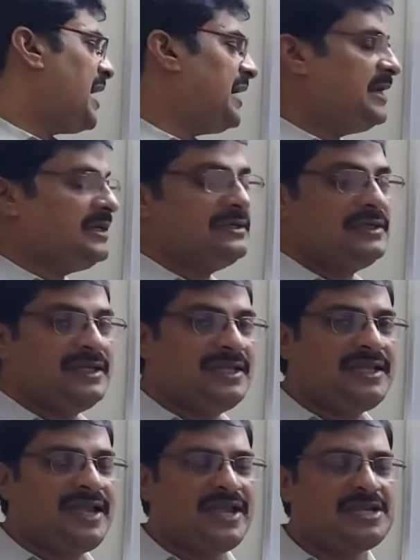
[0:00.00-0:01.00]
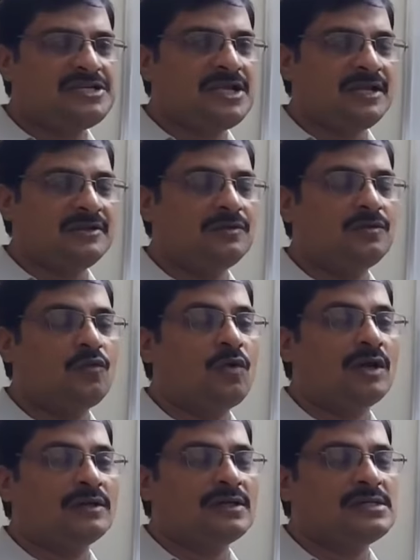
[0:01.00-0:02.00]
And irrigation,
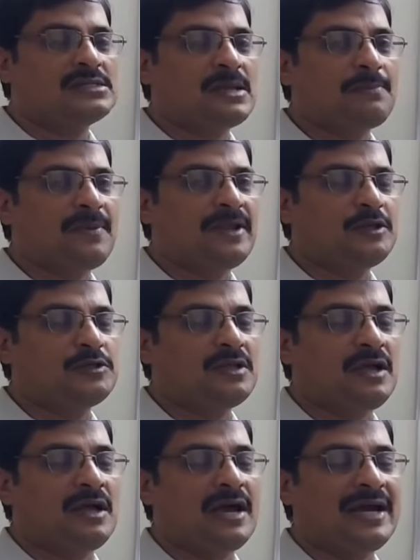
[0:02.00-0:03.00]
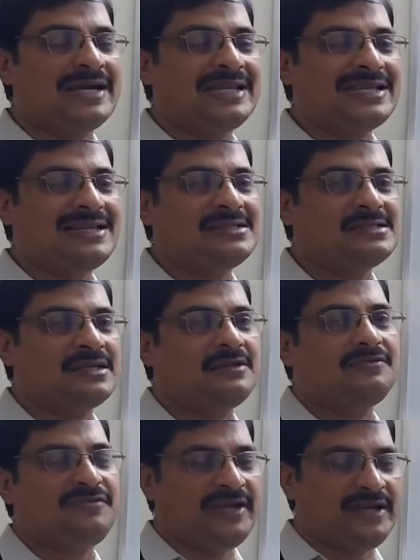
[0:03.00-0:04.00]
water supply to the
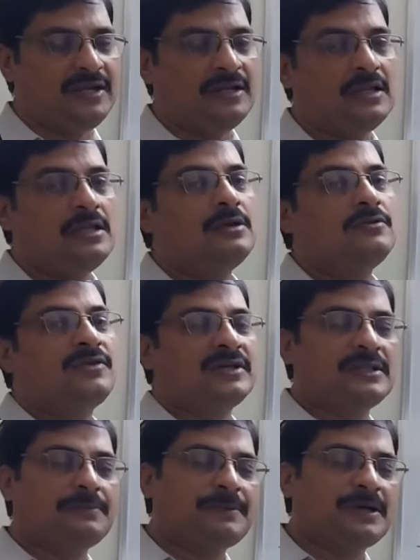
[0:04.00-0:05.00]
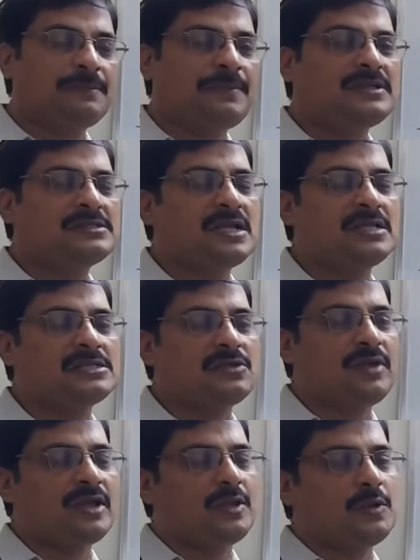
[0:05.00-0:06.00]
agricultural field. For the purpose
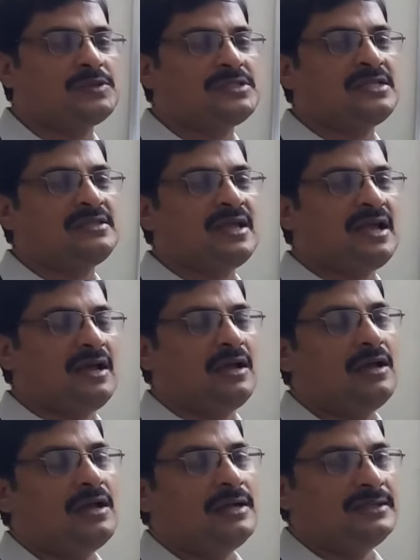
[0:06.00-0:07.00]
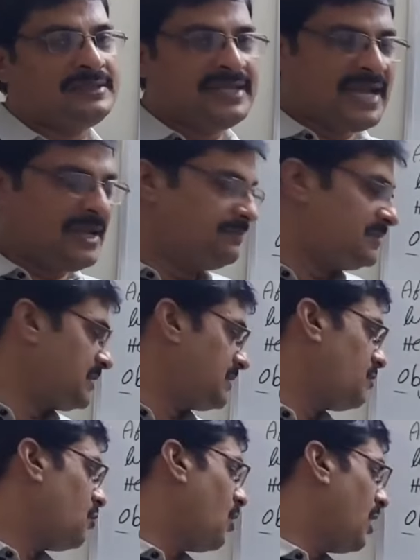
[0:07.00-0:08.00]
also we are using the
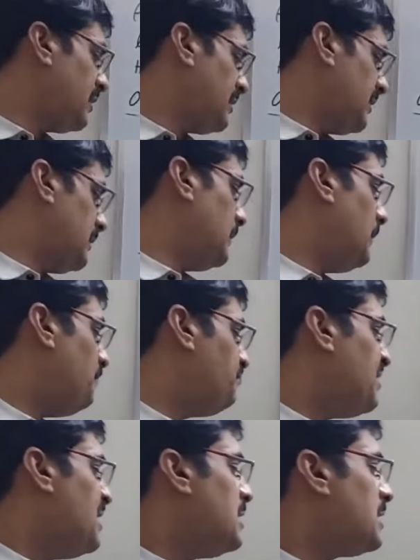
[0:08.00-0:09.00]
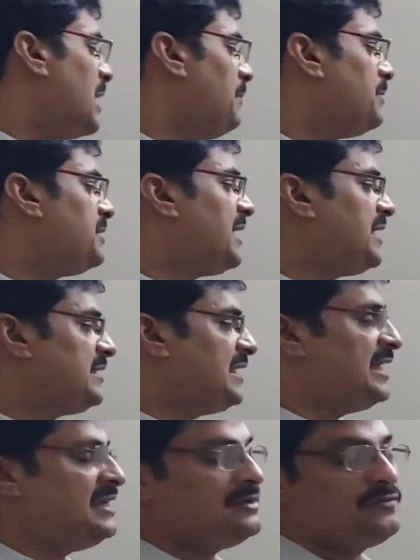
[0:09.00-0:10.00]
dams, water. Come to
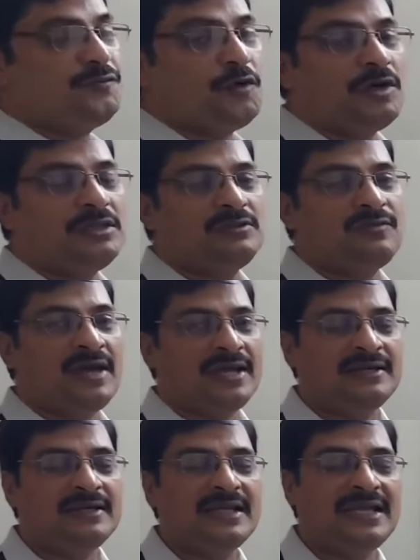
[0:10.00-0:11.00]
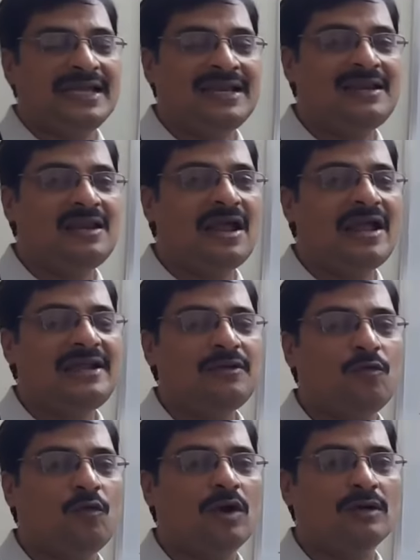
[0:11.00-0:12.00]
that in fourth one,
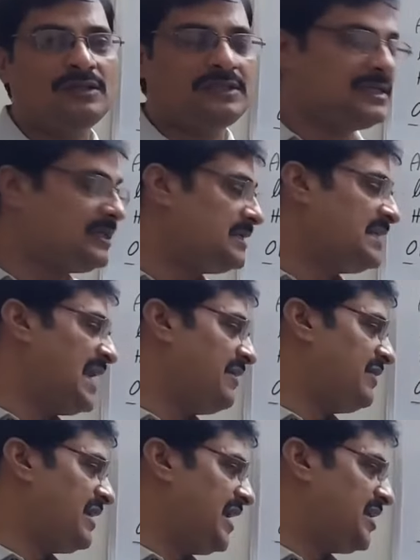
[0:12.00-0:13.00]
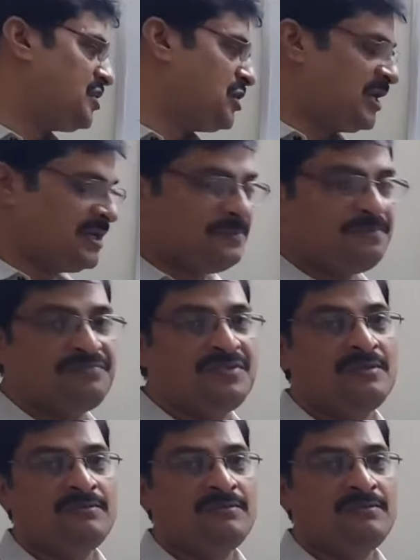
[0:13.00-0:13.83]
inland water navigation.